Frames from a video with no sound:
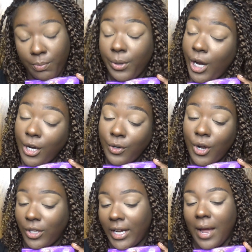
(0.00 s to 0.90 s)
But I don't
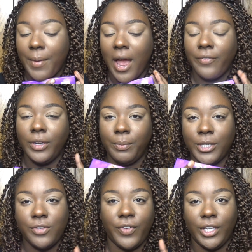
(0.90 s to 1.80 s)
know, like, I'm having
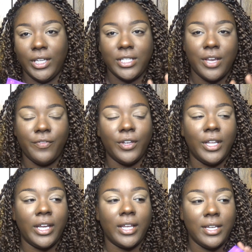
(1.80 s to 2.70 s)
mixed feelings. I feel
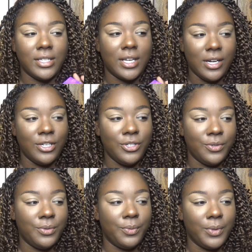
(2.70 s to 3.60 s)
like it's gonna
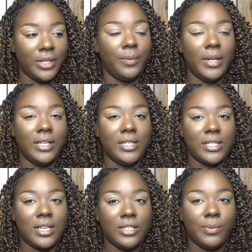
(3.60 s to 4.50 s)
do really well and
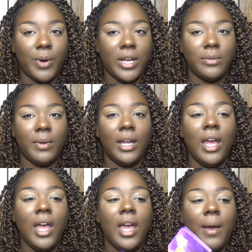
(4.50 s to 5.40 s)
it's gonna surprise me,
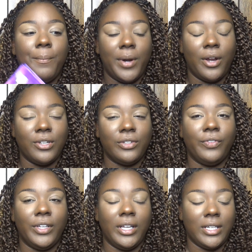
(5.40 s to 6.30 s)
but I also
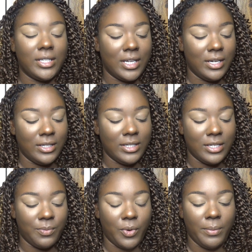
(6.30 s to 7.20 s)
feel like it's gonna
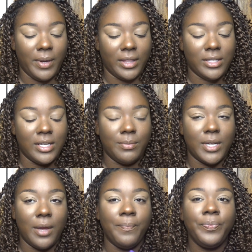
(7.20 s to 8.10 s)
disappoint me at the same
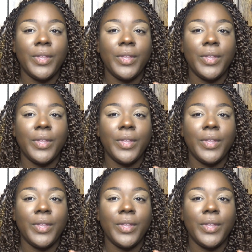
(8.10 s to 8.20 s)
time.